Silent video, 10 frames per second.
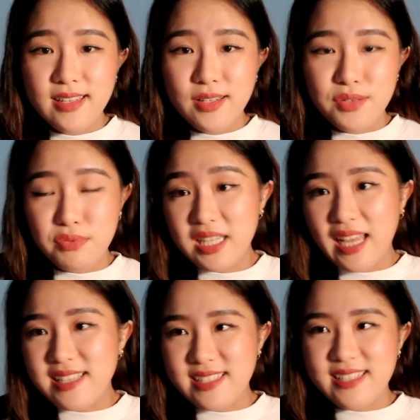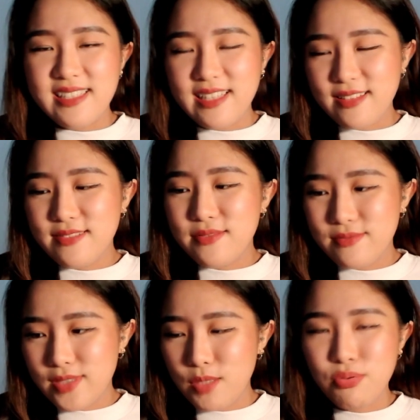realizes and then
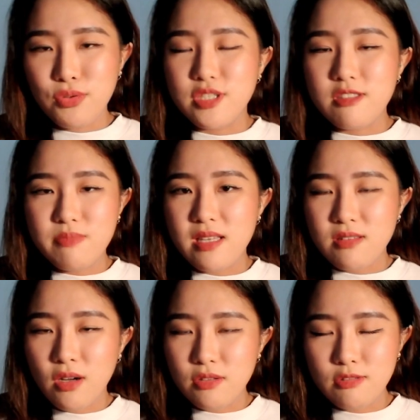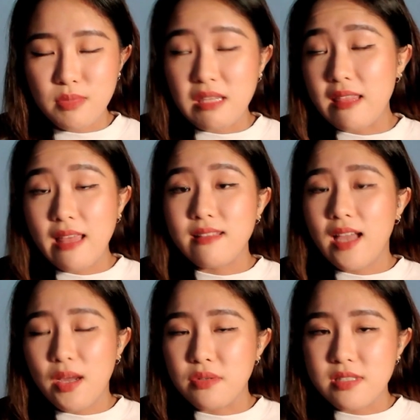approaches me and talks to me. Then
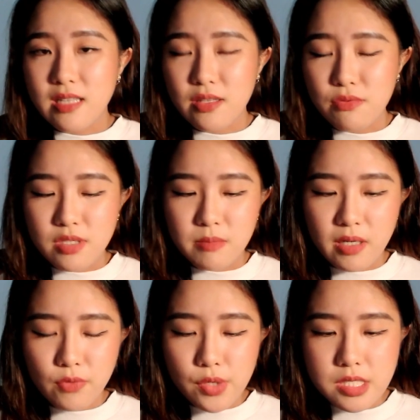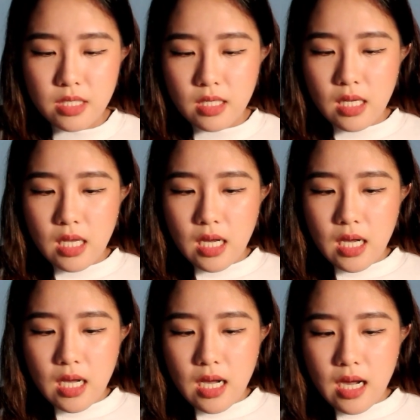I will start using my voice.
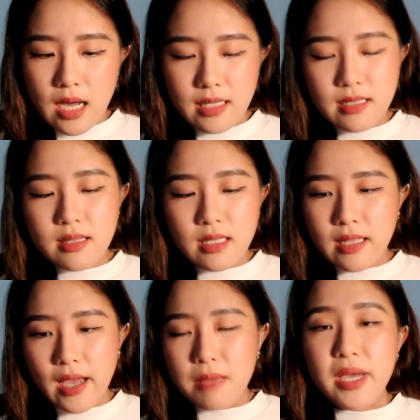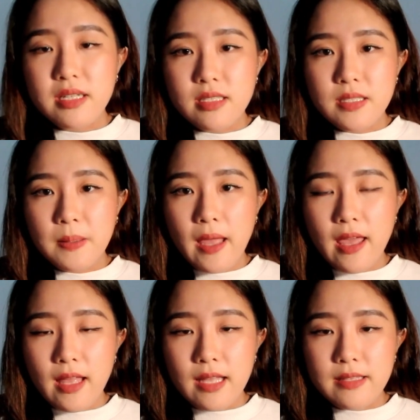I didn't think that I mattered,
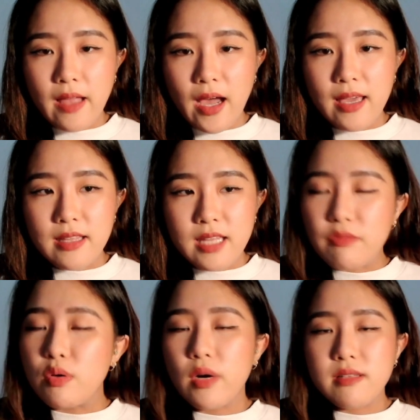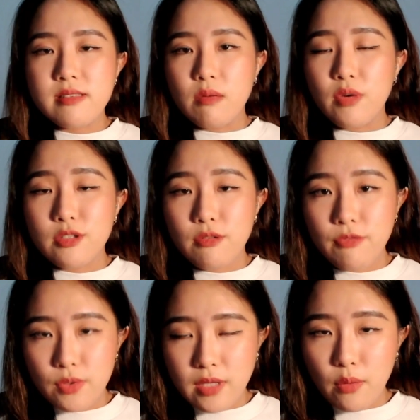and I never want someone to
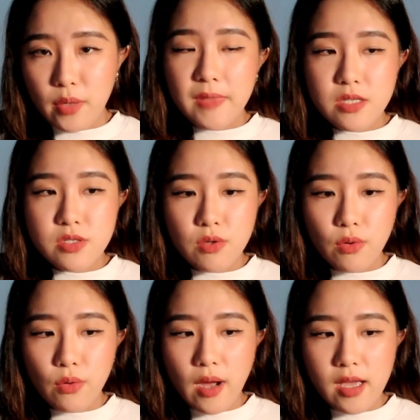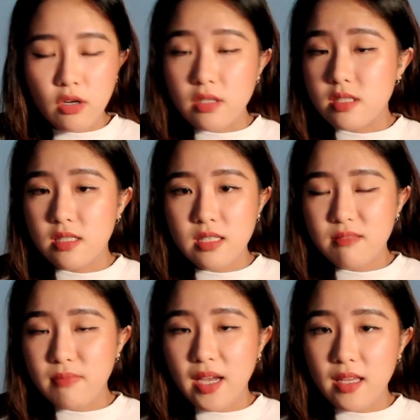feel that way. So I considered
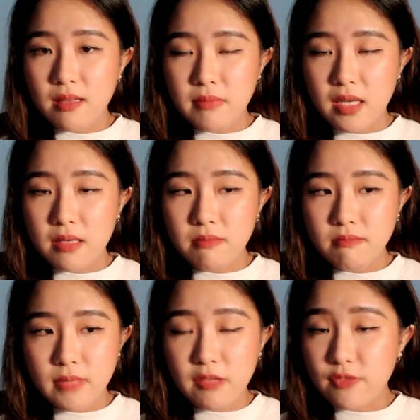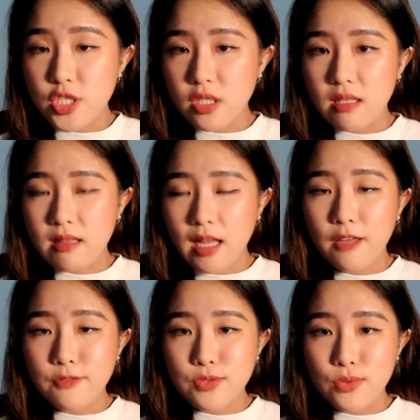my vision in
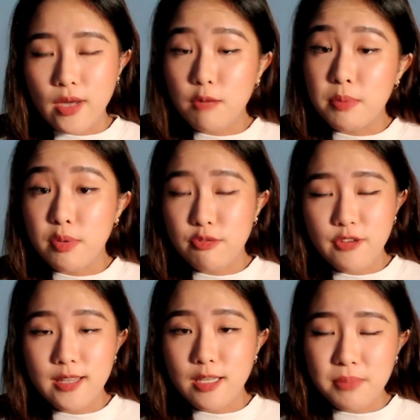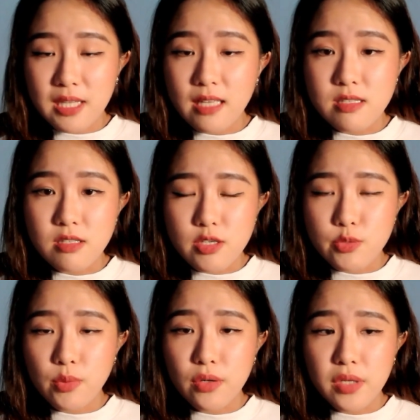life to help people find their place in this world,